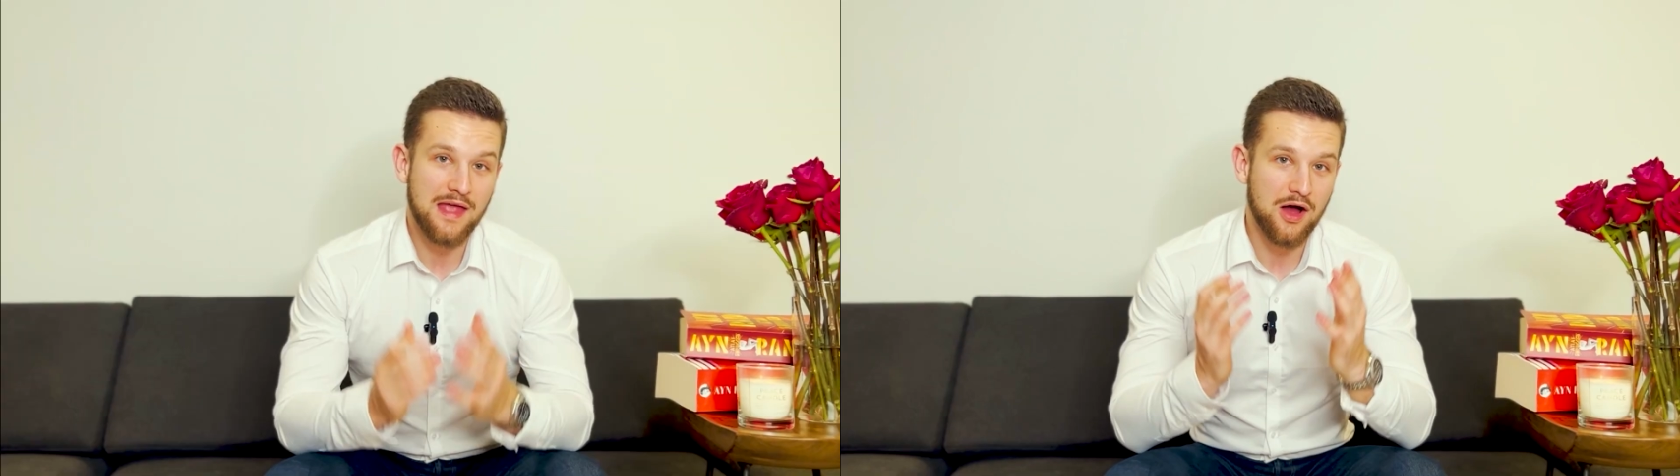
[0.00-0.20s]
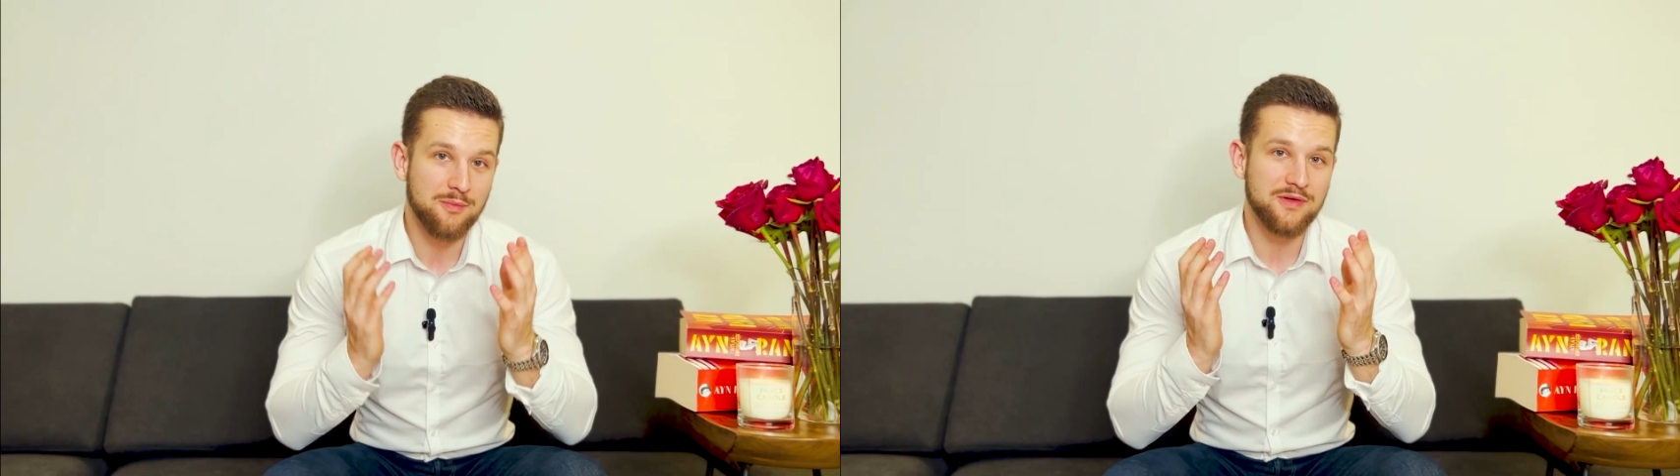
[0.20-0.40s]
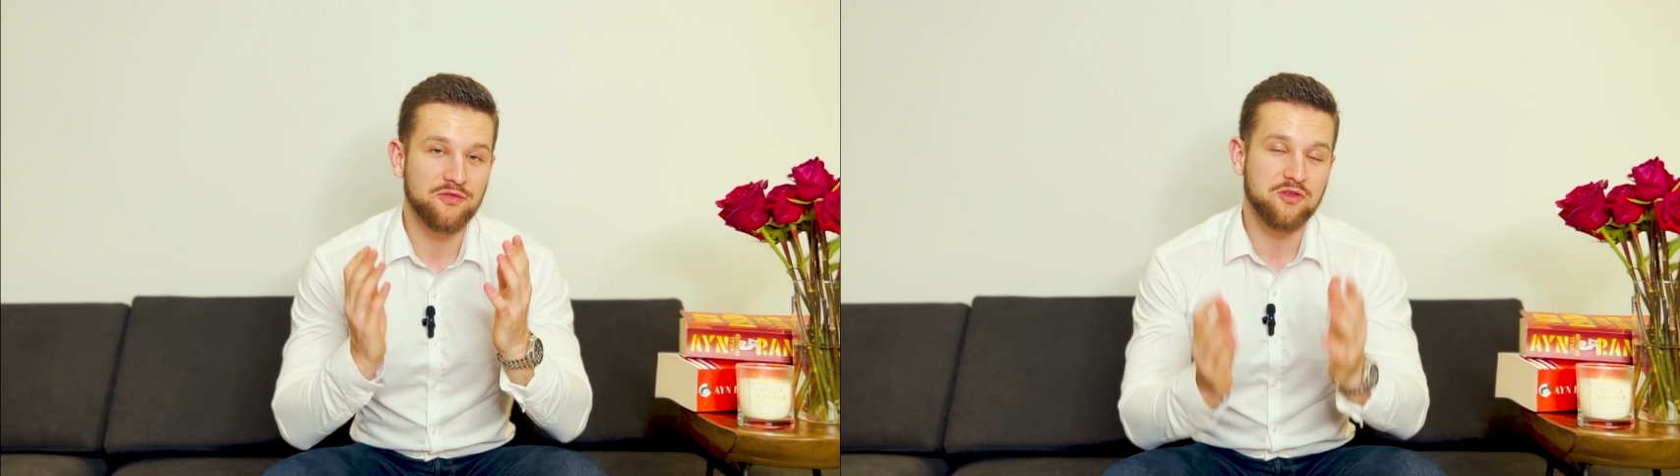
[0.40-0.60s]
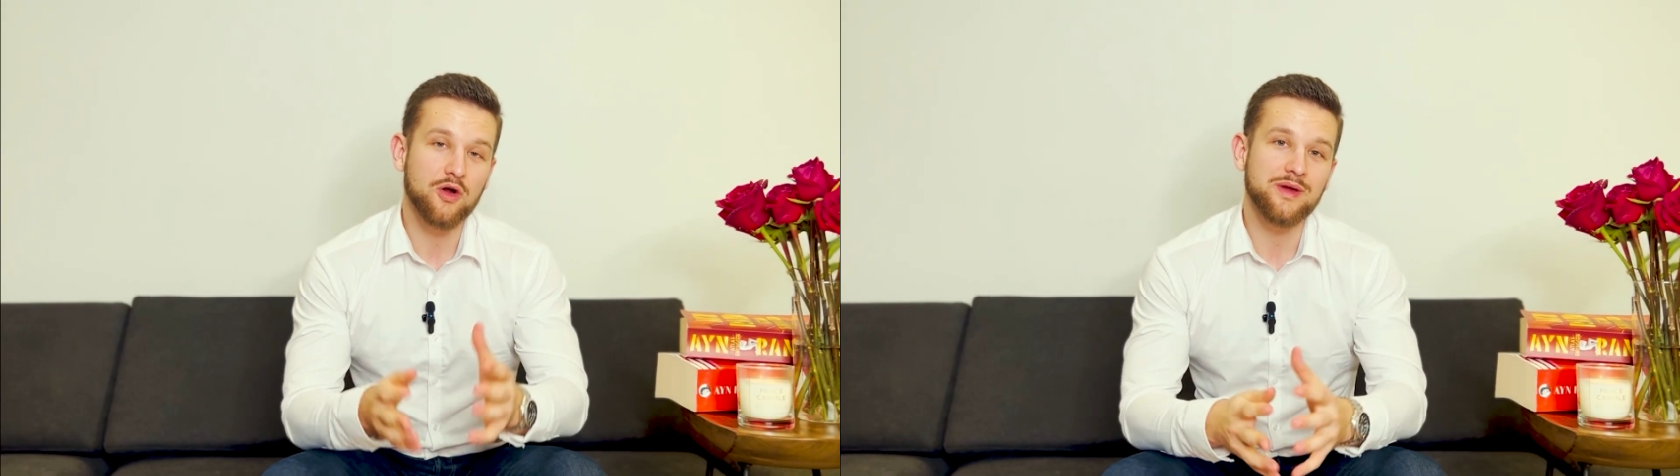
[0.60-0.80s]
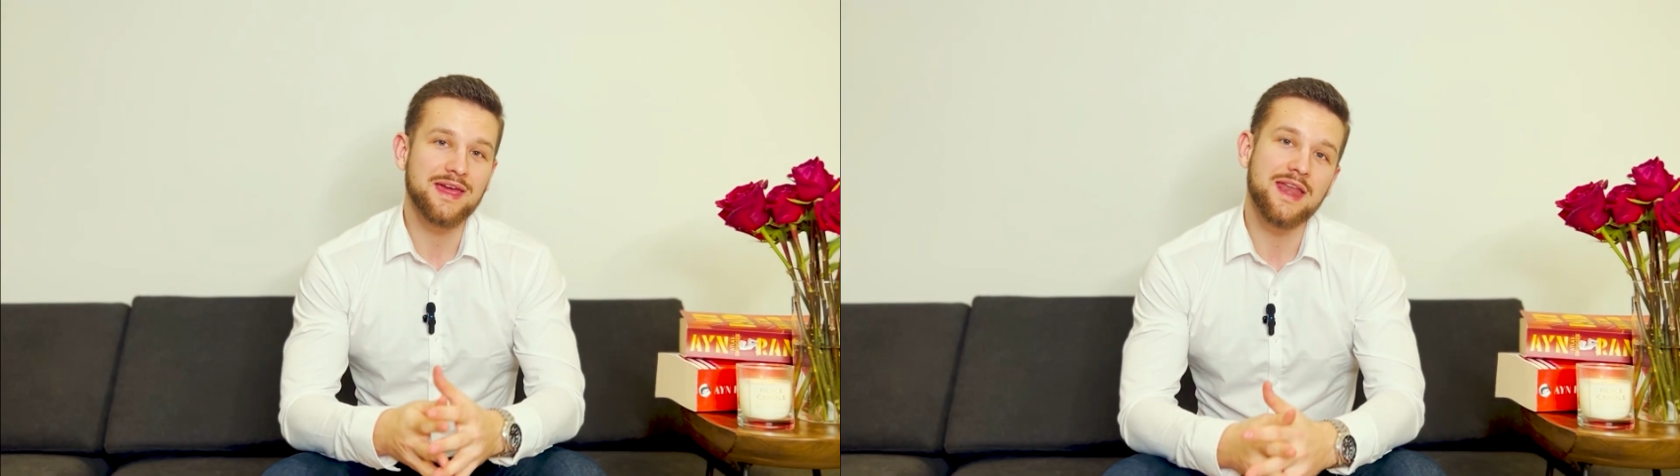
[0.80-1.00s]
Now,
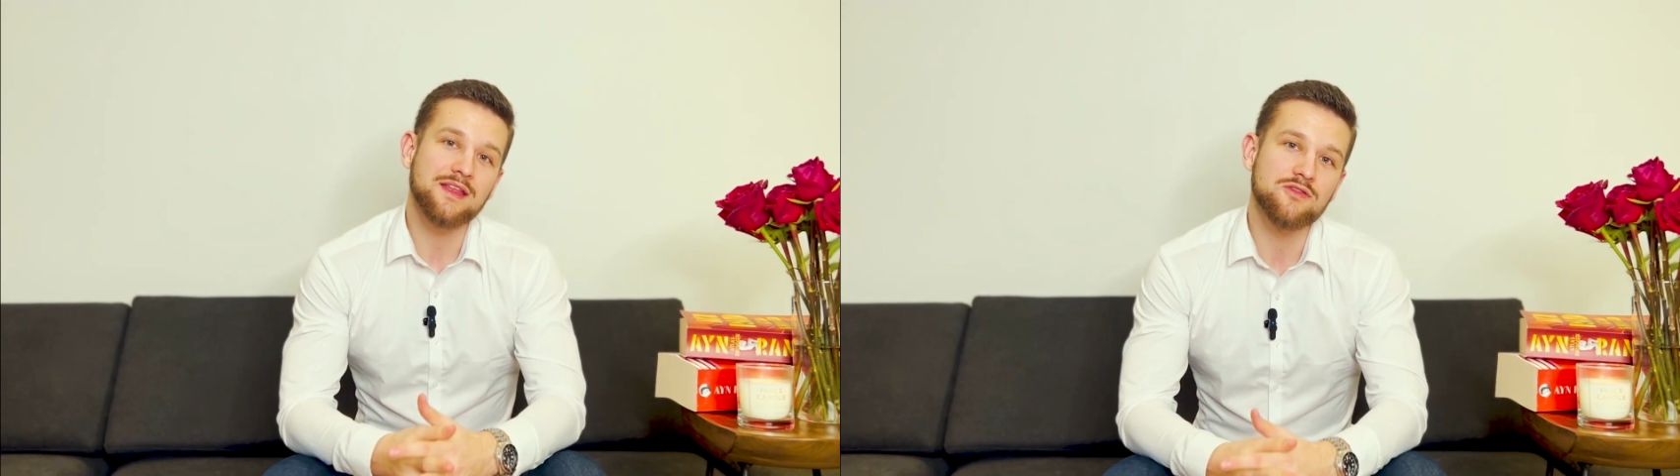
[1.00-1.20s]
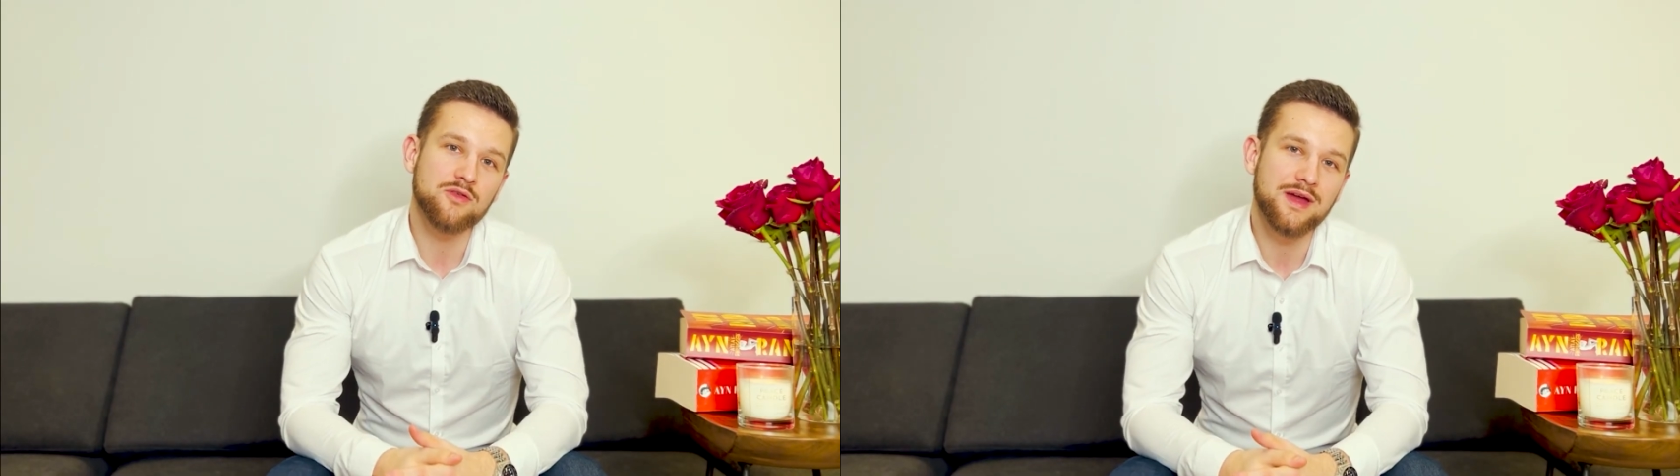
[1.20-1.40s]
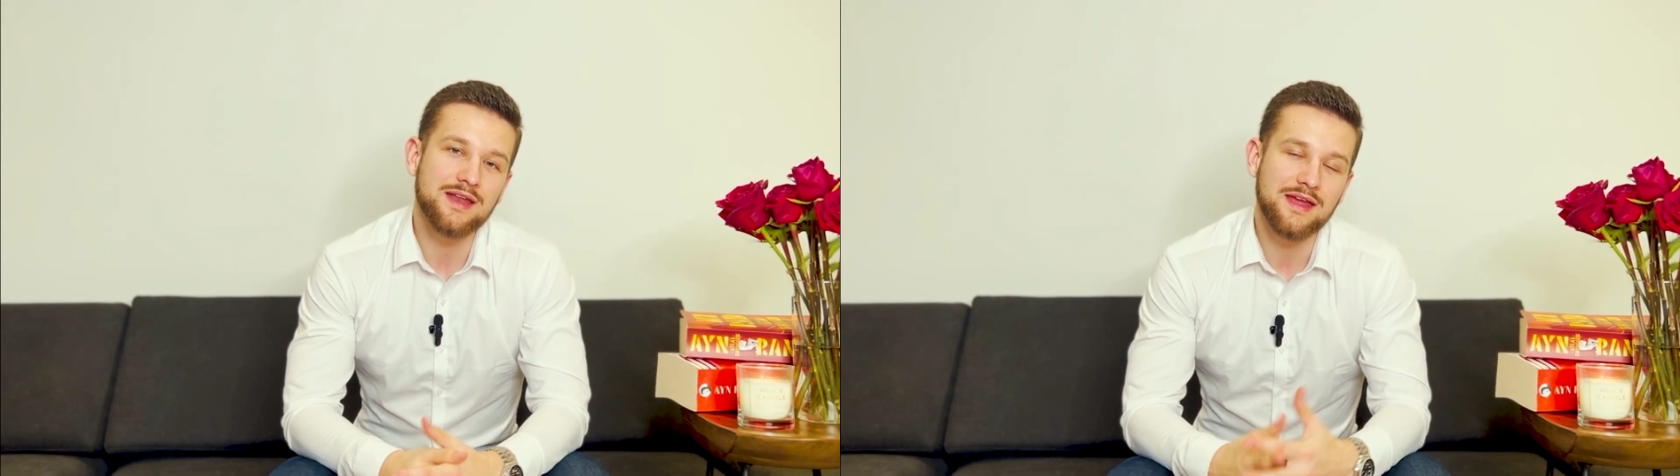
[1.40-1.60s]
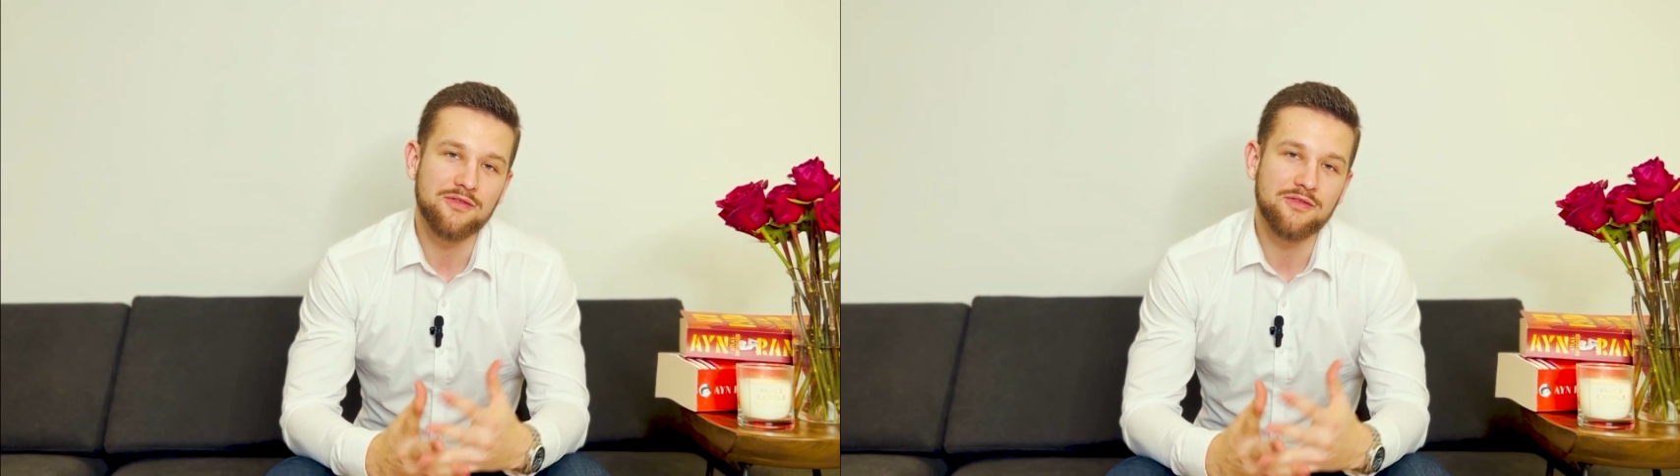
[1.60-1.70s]
before we get into it,